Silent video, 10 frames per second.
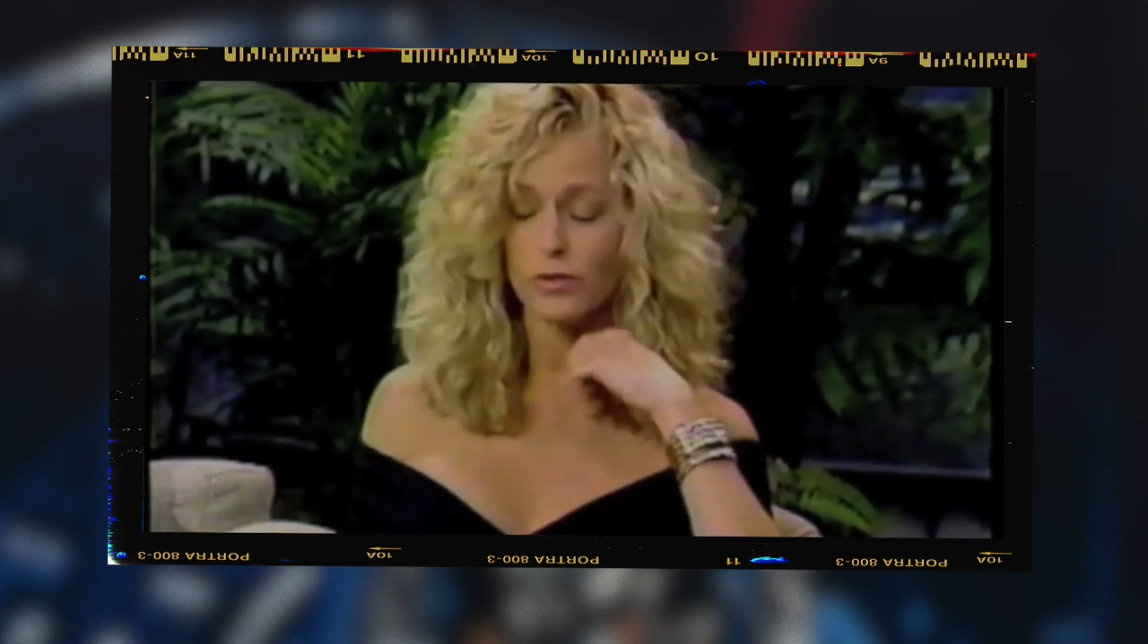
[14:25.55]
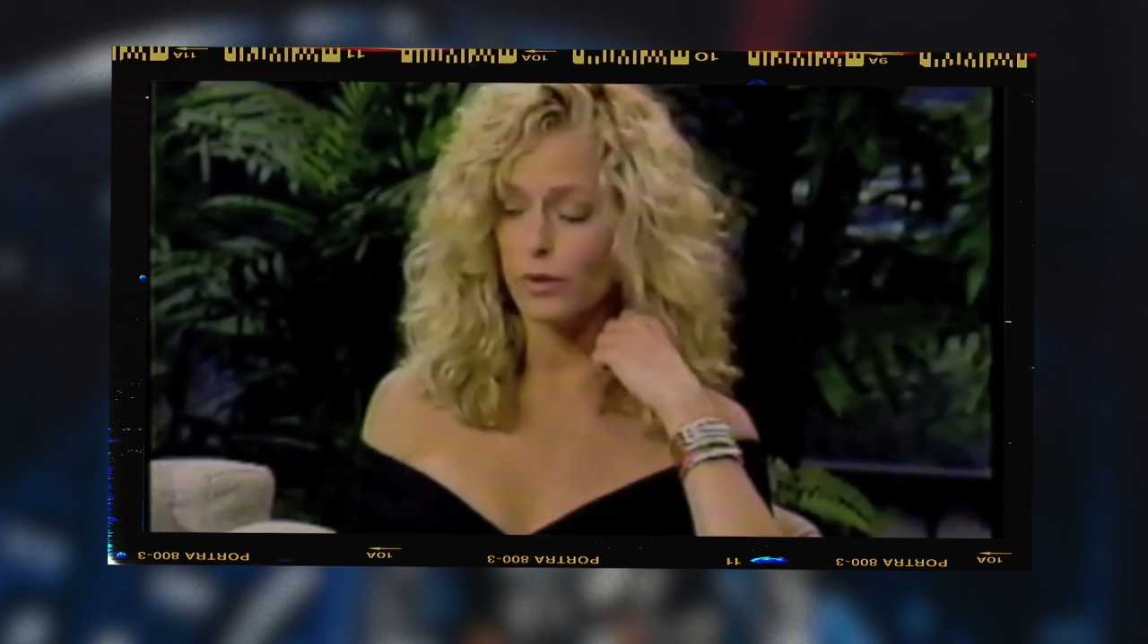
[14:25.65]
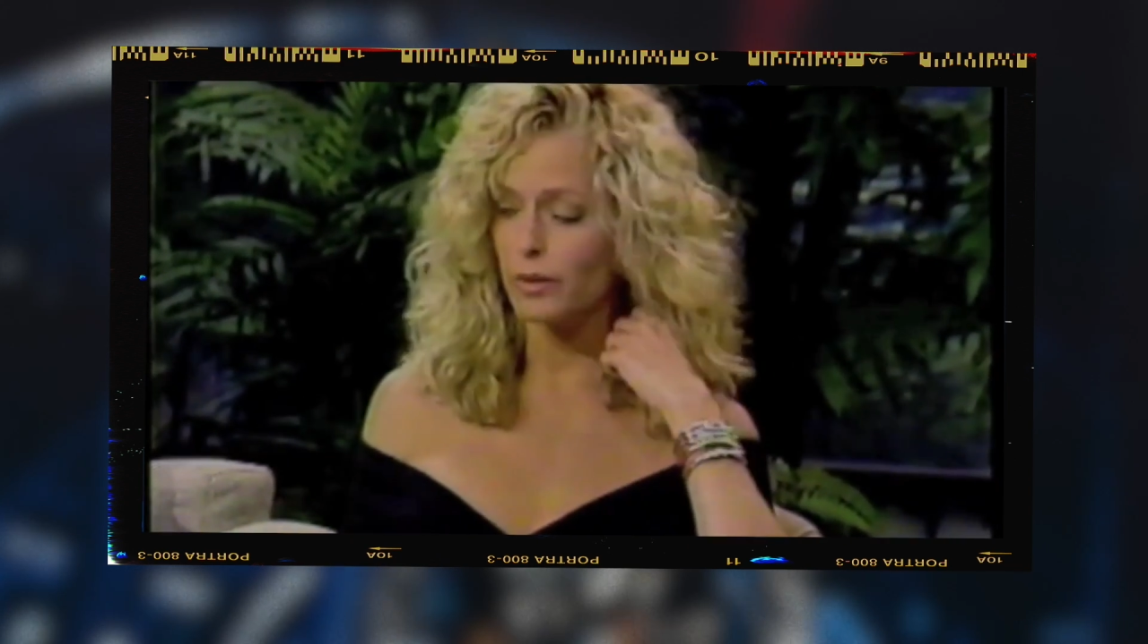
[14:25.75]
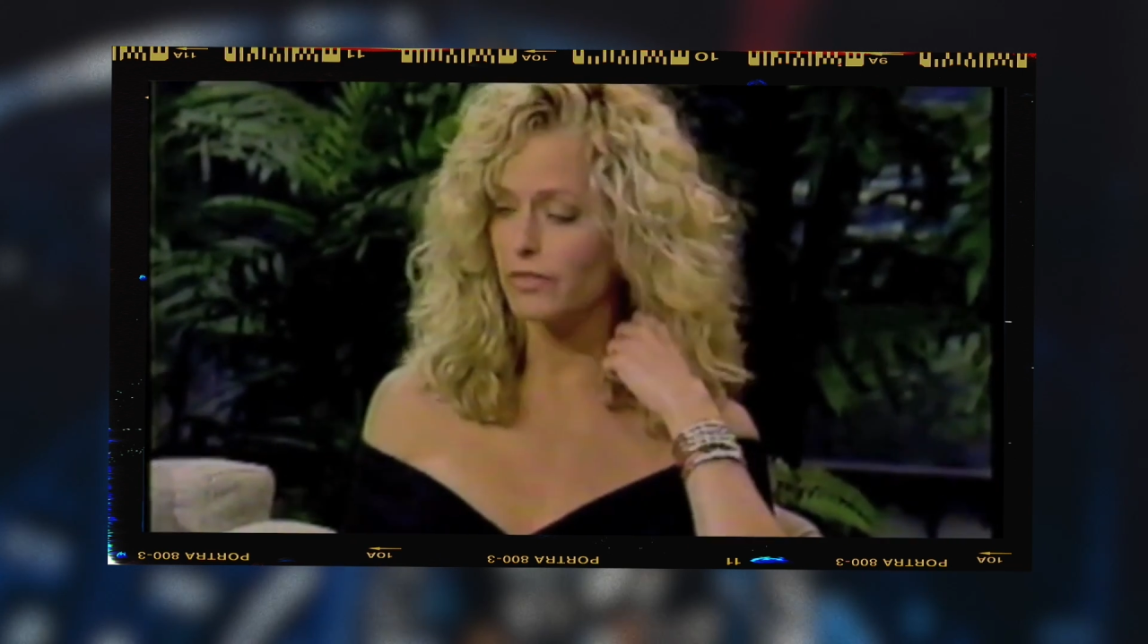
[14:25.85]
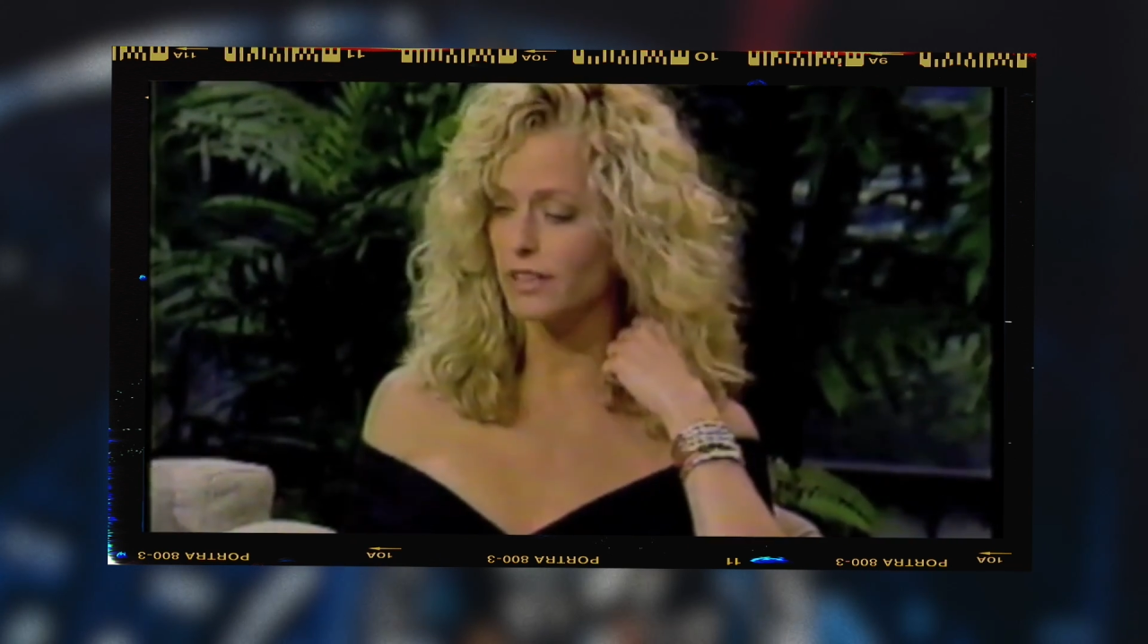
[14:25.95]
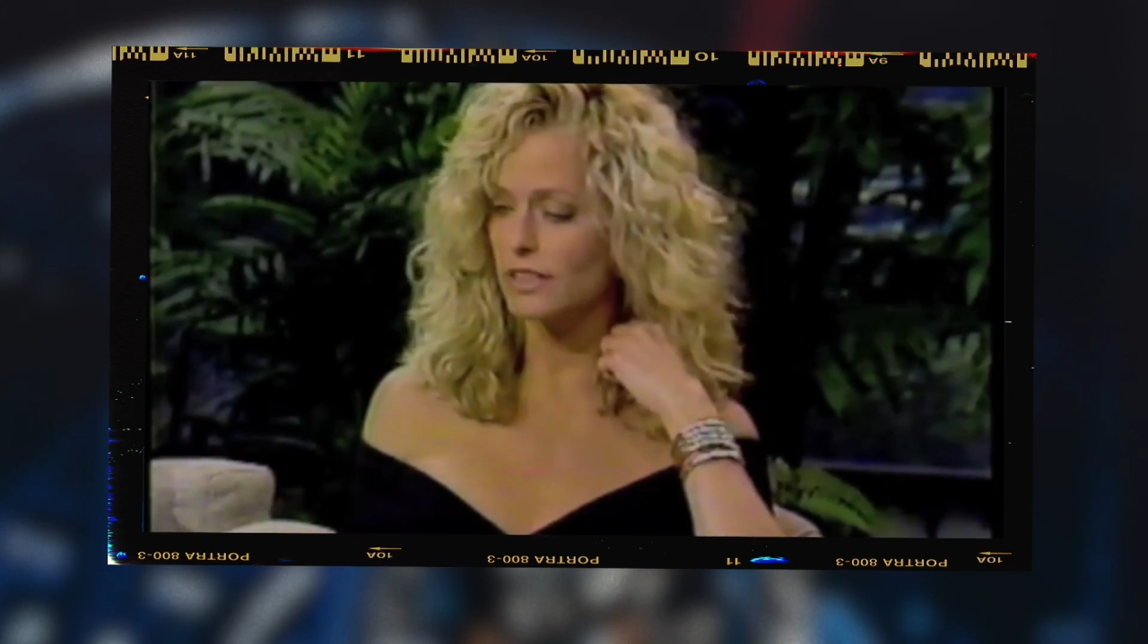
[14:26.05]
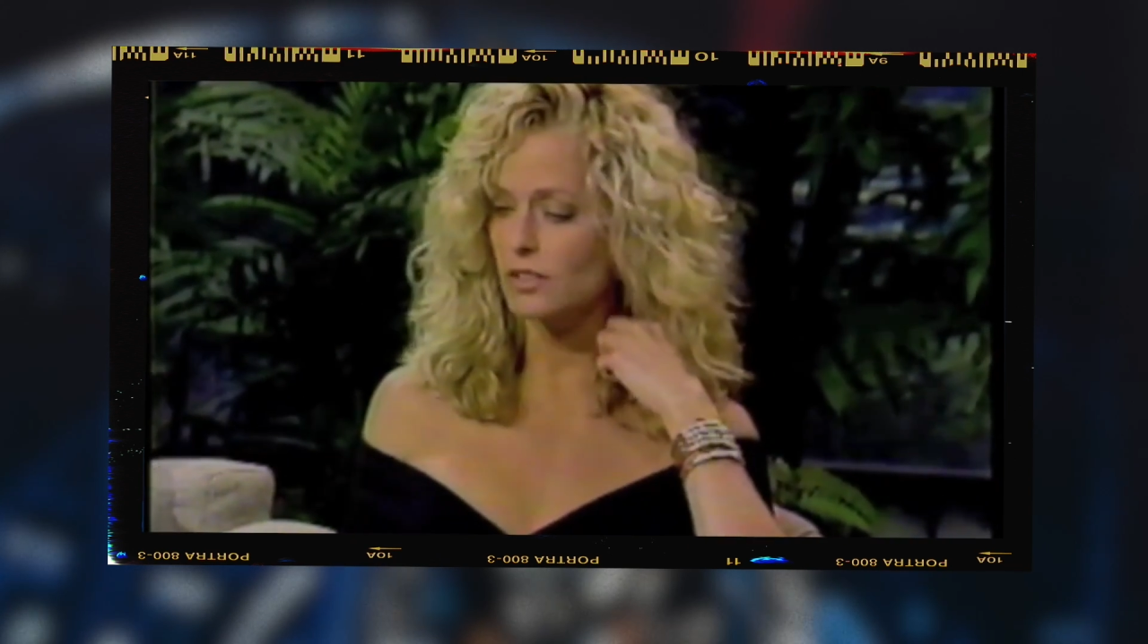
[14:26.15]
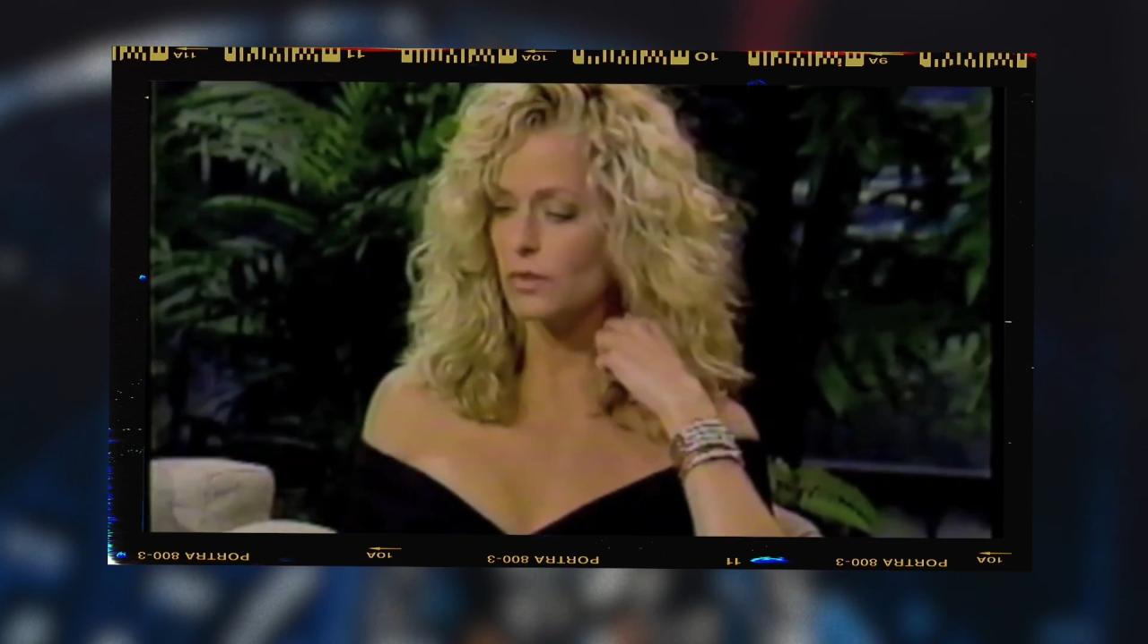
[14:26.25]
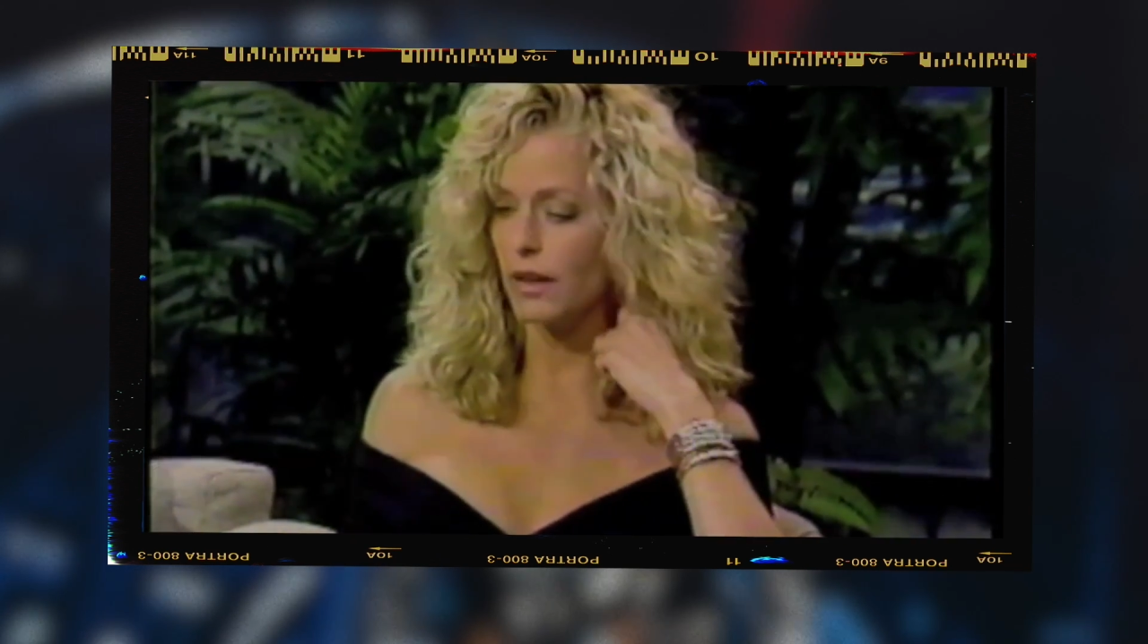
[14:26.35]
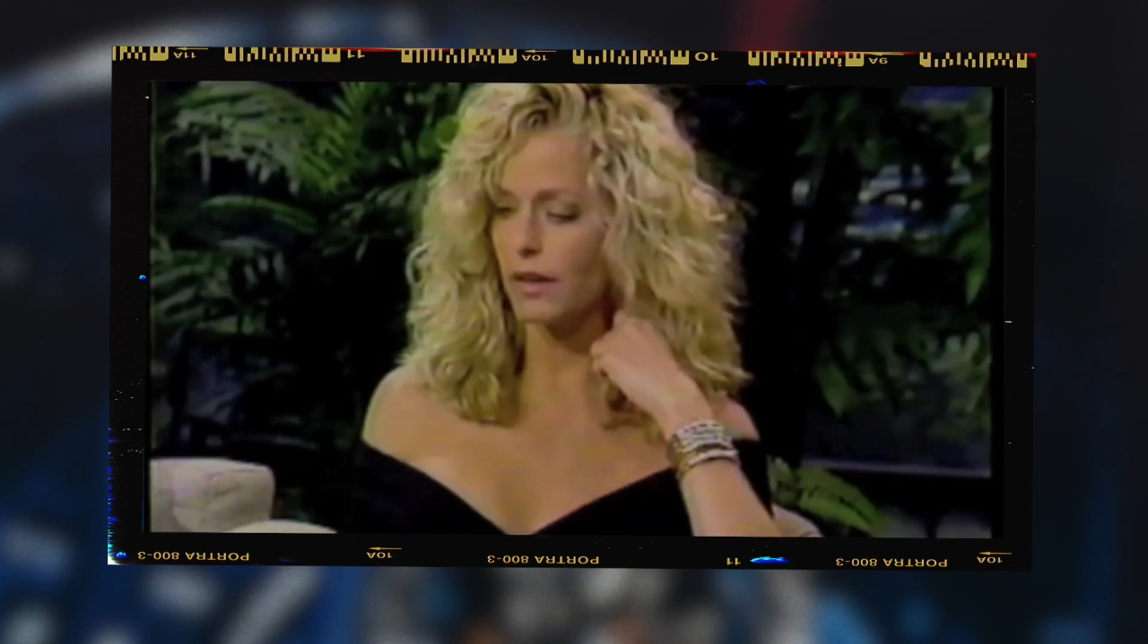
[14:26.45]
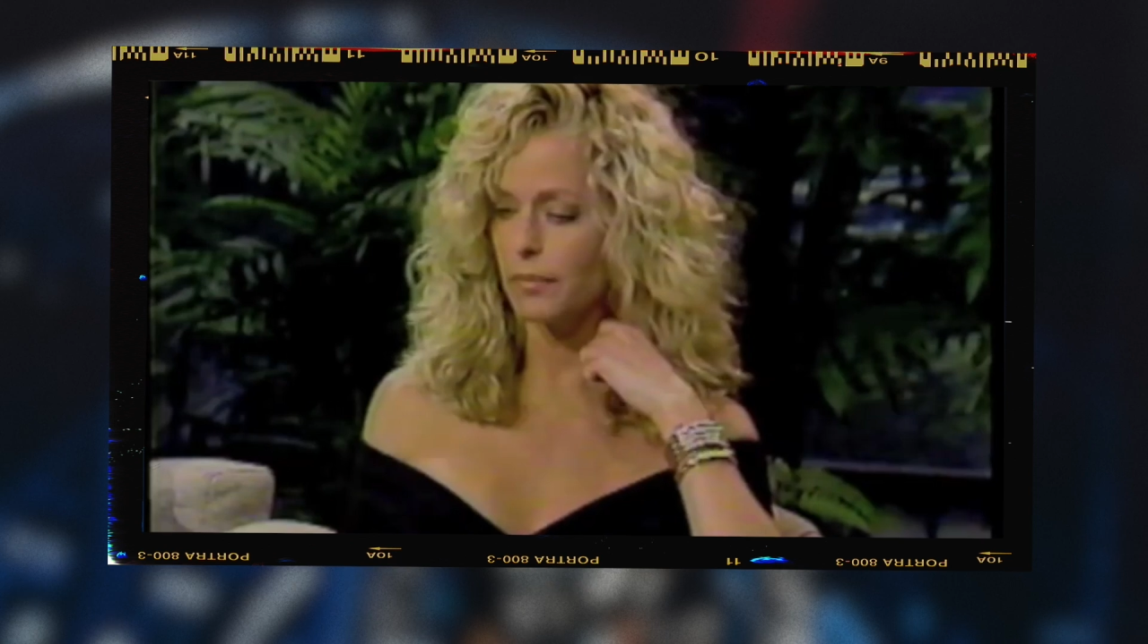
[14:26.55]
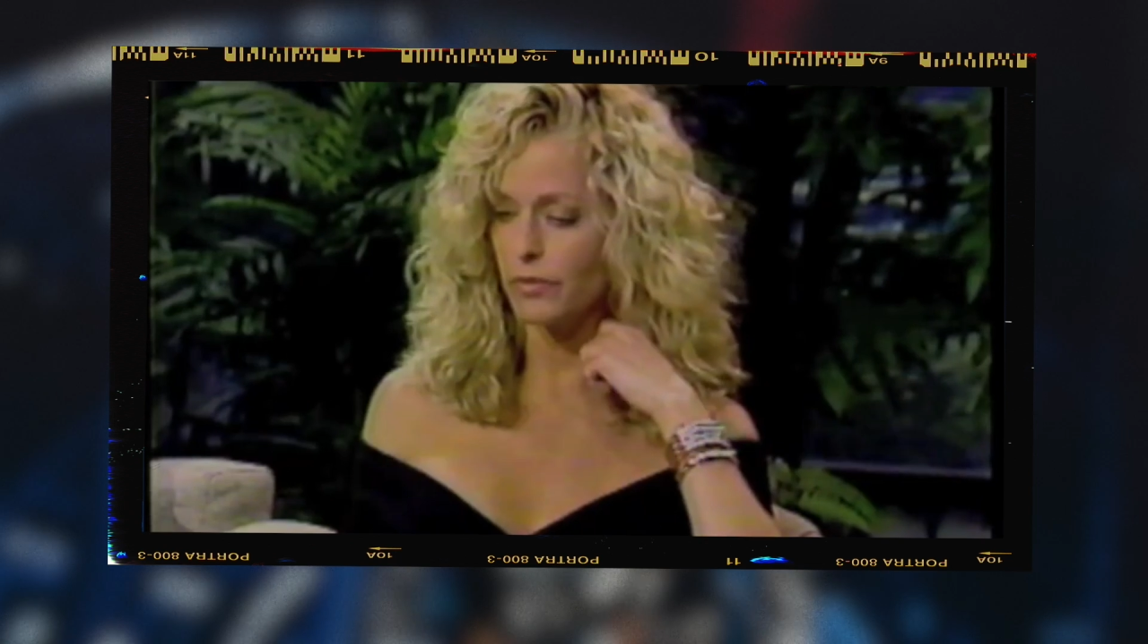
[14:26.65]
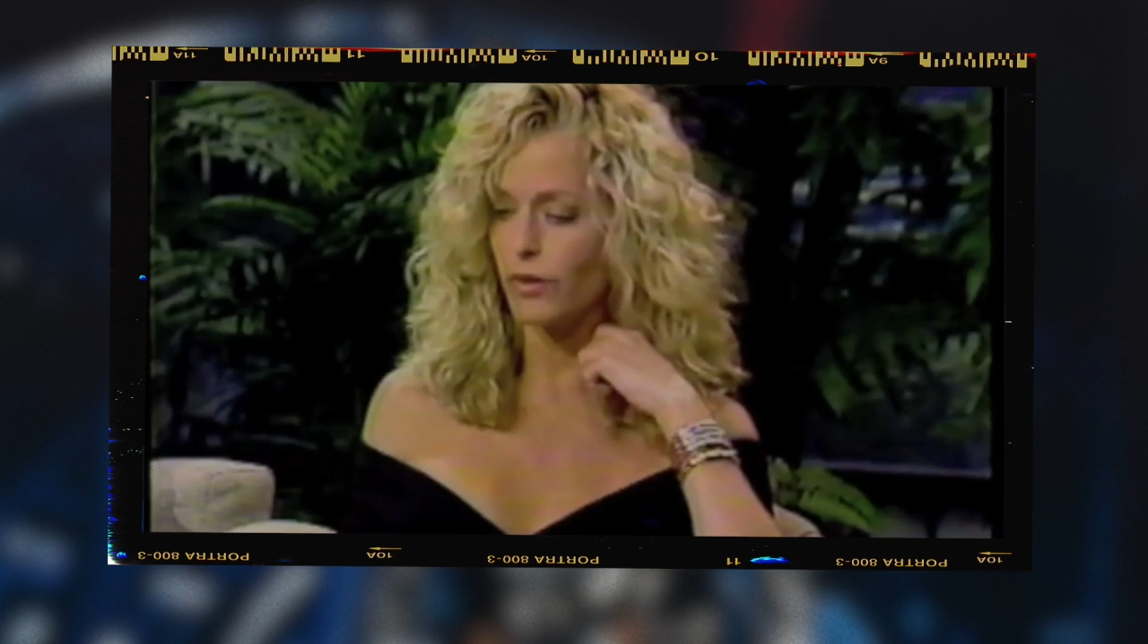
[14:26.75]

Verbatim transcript: before we finished uh, right.